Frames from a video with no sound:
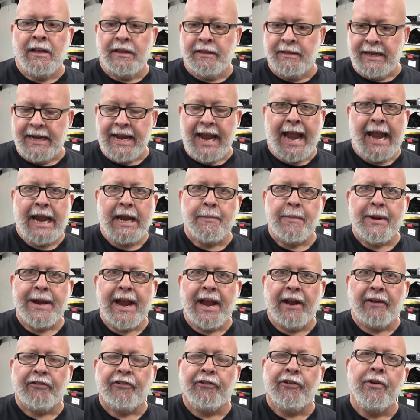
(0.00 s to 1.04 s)
the
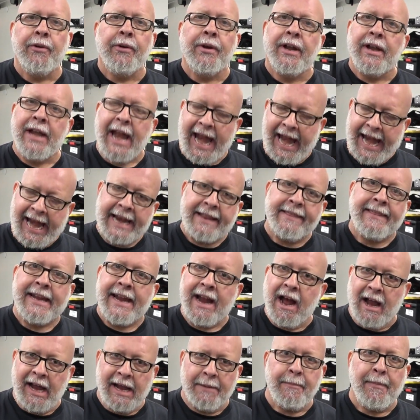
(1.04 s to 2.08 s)
ABS unit and the
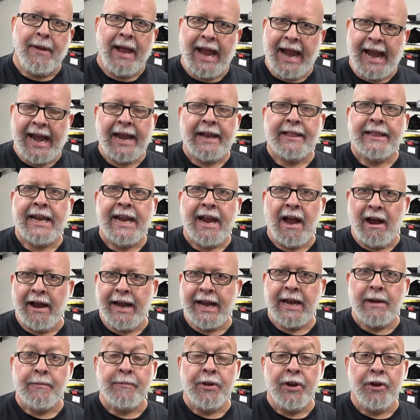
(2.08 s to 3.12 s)

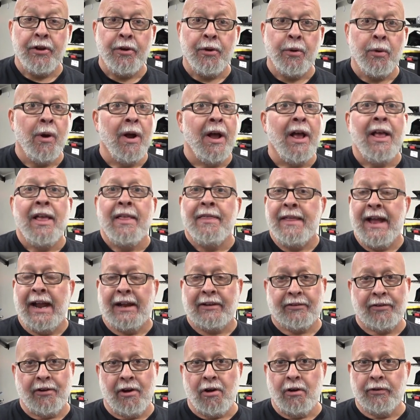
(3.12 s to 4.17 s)
IMU.
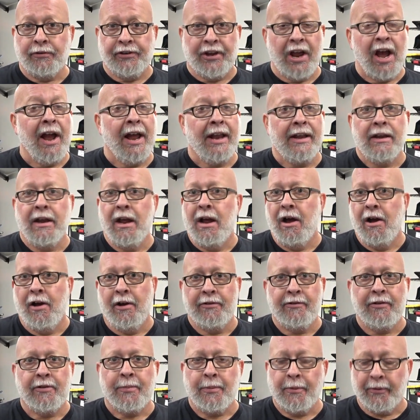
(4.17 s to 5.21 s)
That's all done,
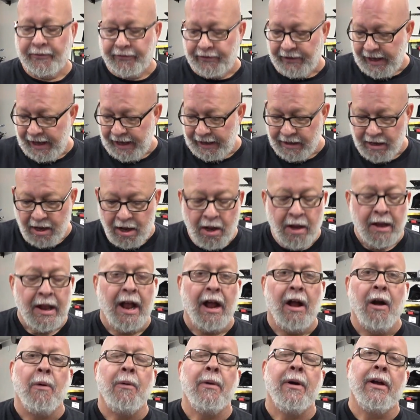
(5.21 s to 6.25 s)
100%.
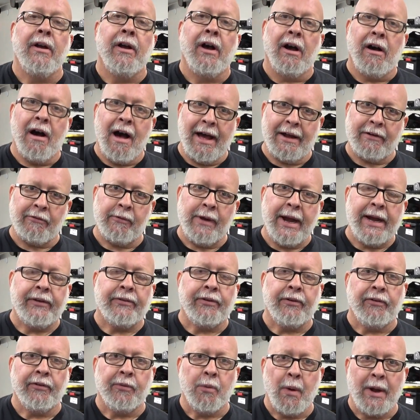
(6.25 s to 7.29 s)
Now, a lot of
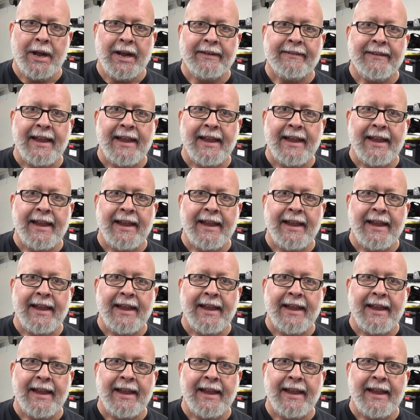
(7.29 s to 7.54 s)
racers want to